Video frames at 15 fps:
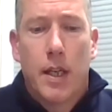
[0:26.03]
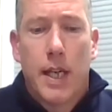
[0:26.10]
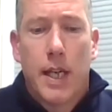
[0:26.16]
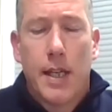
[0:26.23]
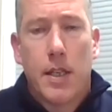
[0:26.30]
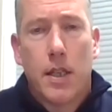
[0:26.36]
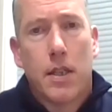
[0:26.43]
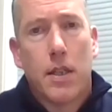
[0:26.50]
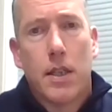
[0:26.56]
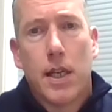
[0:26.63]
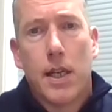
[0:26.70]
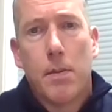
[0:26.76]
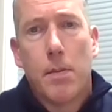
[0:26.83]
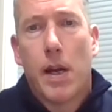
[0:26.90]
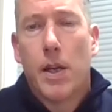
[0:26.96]
cases
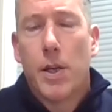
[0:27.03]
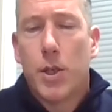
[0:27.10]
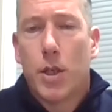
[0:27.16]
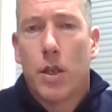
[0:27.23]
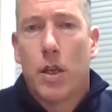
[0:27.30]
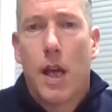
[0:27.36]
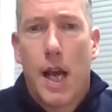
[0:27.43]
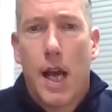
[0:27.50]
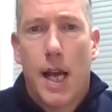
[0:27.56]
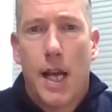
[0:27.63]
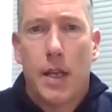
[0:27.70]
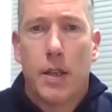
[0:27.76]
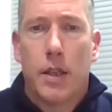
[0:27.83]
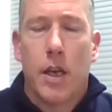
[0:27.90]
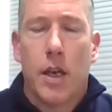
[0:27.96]
team manager
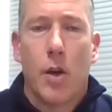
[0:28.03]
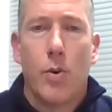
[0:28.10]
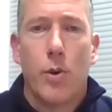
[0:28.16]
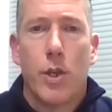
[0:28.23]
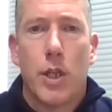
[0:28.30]
and coach.